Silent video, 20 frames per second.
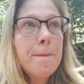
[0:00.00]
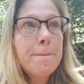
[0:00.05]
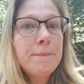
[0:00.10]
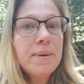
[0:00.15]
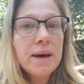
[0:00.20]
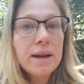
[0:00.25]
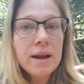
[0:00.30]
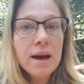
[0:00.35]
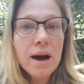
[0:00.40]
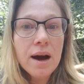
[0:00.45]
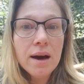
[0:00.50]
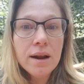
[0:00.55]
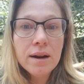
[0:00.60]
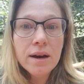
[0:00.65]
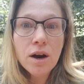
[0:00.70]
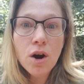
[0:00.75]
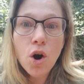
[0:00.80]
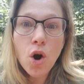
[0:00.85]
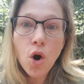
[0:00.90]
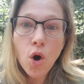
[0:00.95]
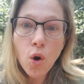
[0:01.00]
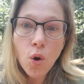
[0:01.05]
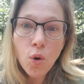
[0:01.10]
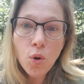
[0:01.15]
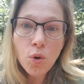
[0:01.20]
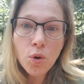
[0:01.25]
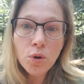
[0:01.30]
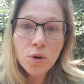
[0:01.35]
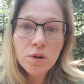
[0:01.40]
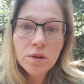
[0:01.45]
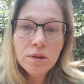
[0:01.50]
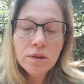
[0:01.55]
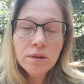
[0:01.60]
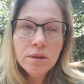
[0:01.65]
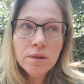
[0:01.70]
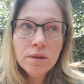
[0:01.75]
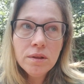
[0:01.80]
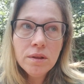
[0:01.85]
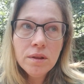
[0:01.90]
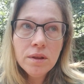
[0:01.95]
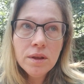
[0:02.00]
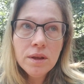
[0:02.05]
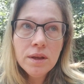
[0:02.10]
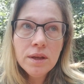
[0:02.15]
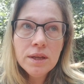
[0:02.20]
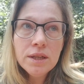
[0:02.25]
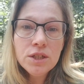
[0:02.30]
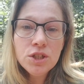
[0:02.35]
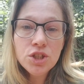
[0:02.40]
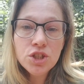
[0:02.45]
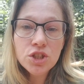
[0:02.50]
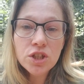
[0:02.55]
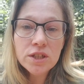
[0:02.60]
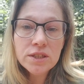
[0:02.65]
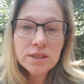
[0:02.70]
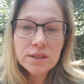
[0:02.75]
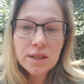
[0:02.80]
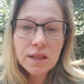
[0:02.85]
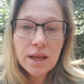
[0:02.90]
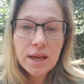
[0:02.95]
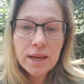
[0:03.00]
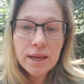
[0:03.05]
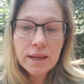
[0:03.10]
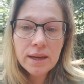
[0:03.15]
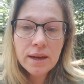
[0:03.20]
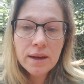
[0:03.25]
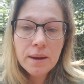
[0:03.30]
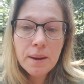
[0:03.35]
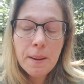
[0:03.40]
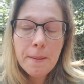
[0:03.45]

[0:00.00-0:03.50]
But on a whole, just like